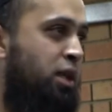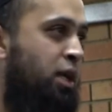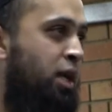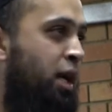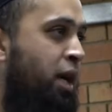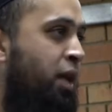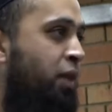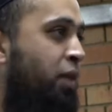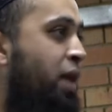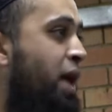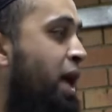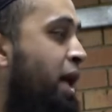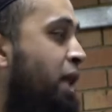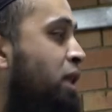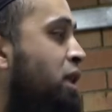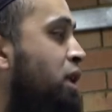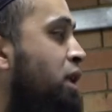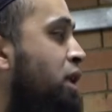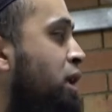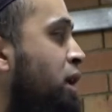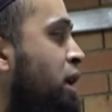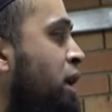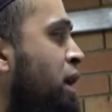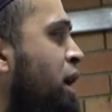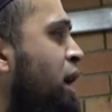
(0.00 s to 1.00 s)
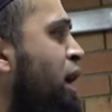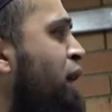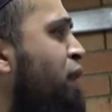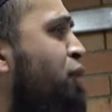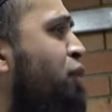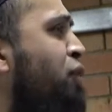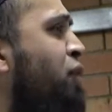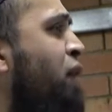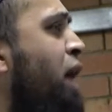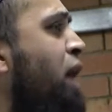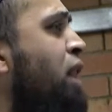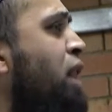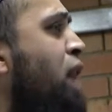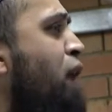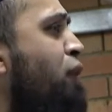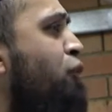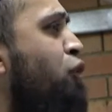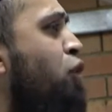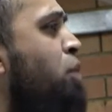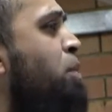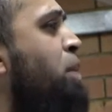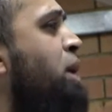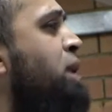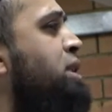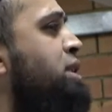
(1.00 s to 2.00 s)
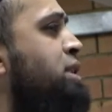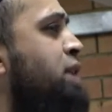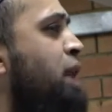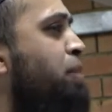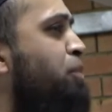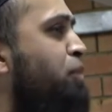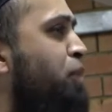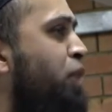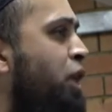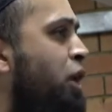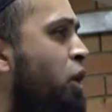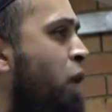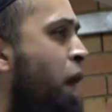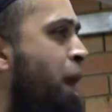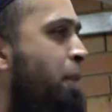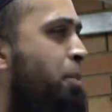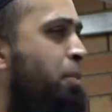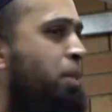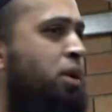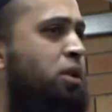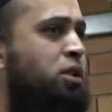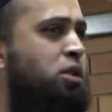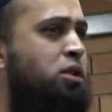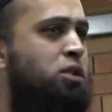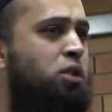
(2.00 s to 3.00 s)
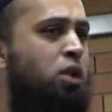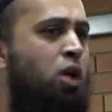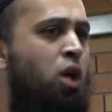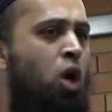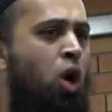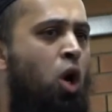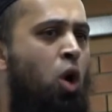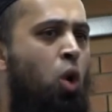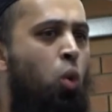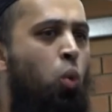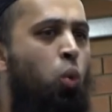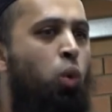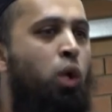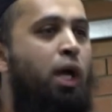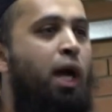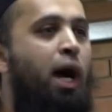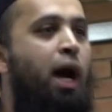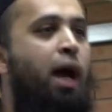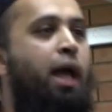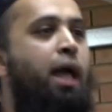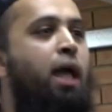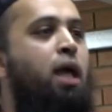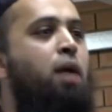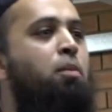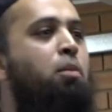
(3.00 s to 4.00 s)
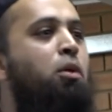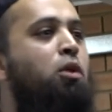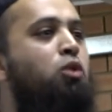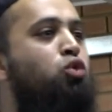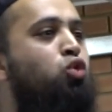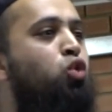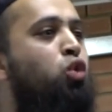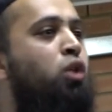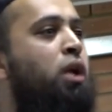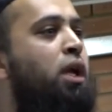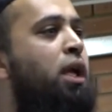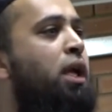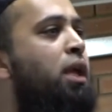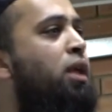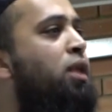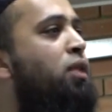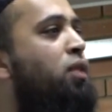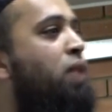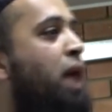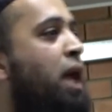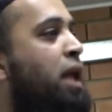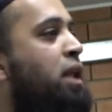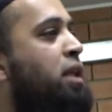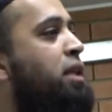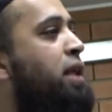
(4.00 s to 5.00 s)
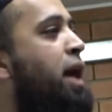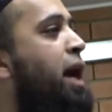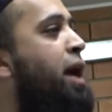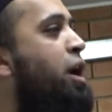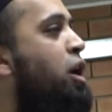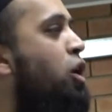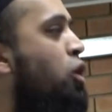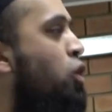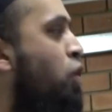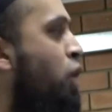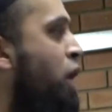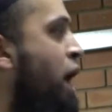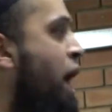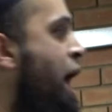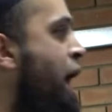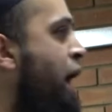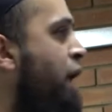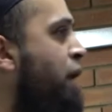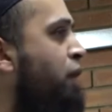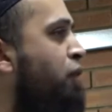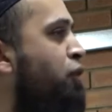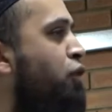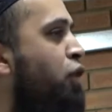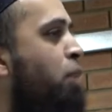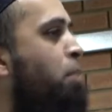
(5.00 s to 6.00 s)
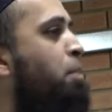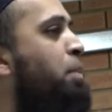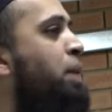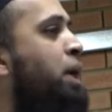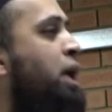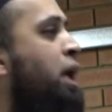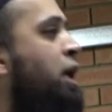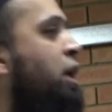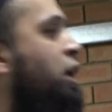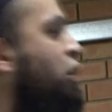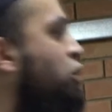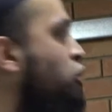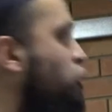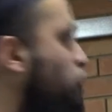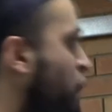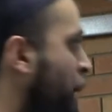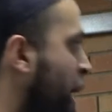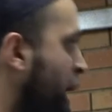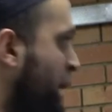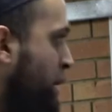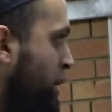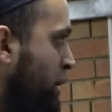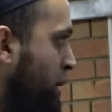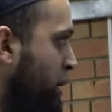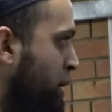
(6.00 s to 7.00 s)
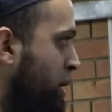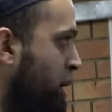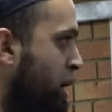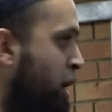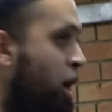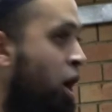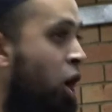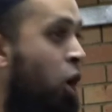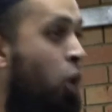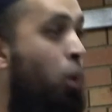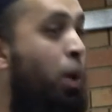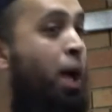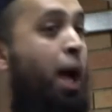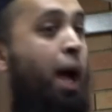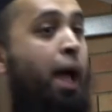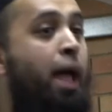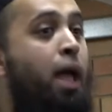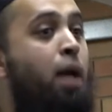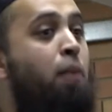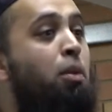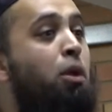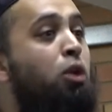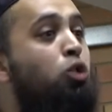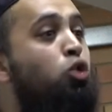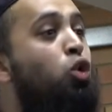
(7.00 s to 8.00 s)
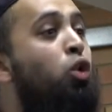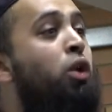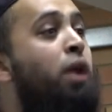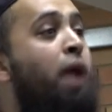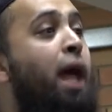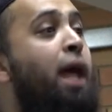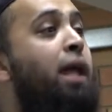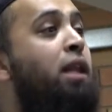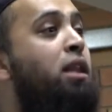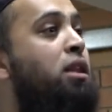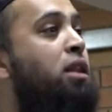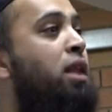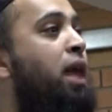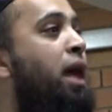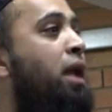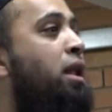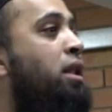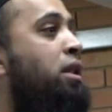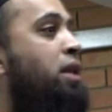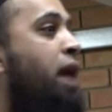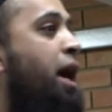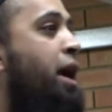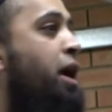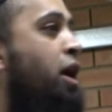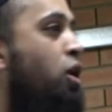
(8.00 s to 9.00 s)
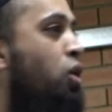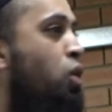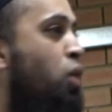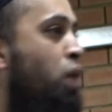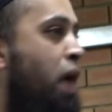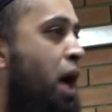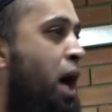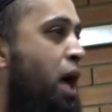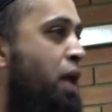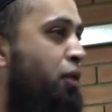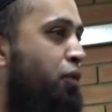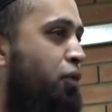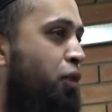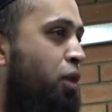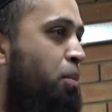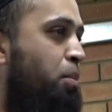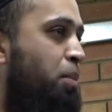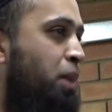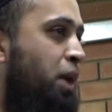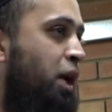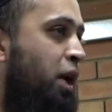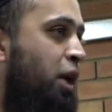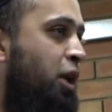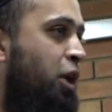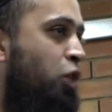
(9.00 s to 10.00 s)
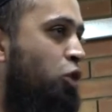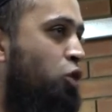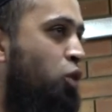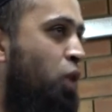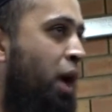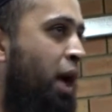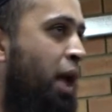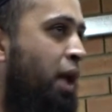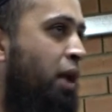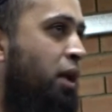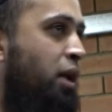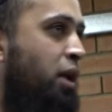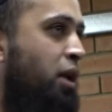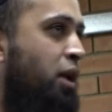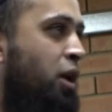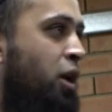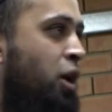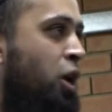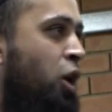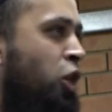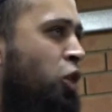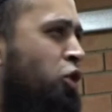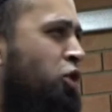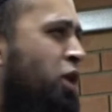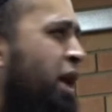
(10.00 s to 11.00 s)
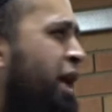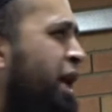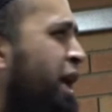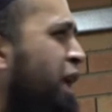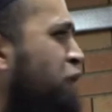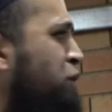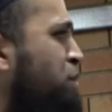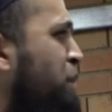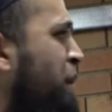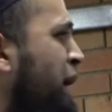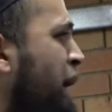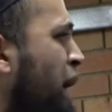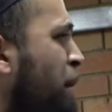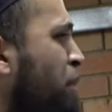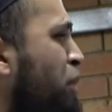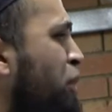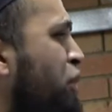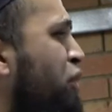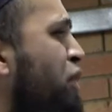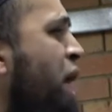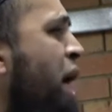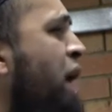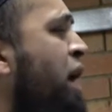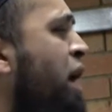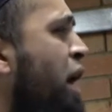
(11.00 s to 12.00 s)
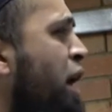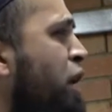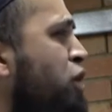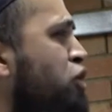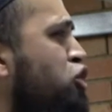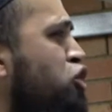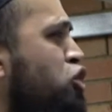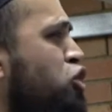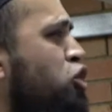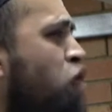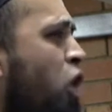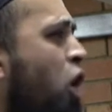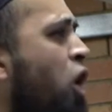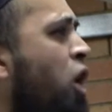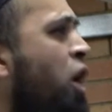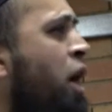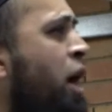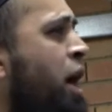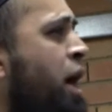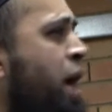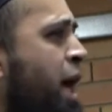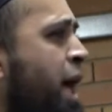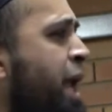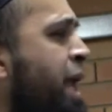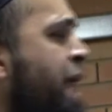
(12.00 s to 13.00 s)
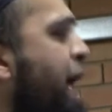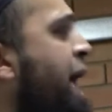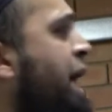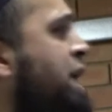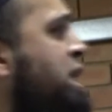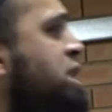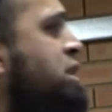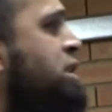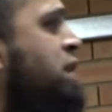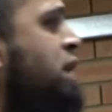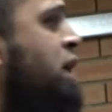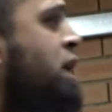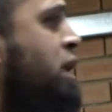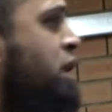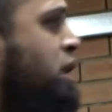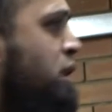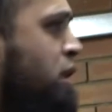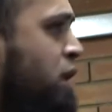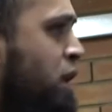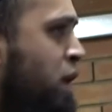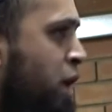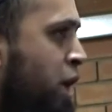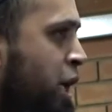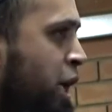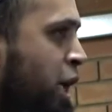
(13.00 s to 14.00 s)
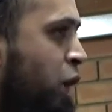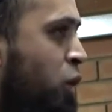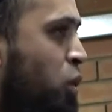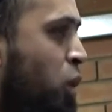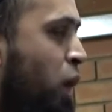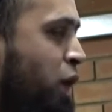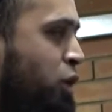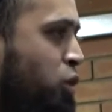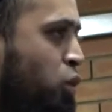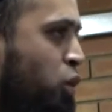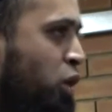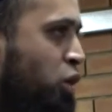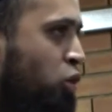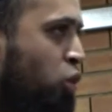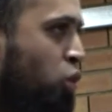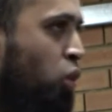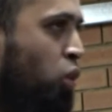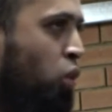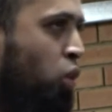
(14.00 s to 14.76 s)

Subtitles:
That if Allah forbid something happens, we are able to read the entire Quran from beginning to end. We are able to write the entire Quran from beginning to end. So let us become thorough and strong and excellent in what we do.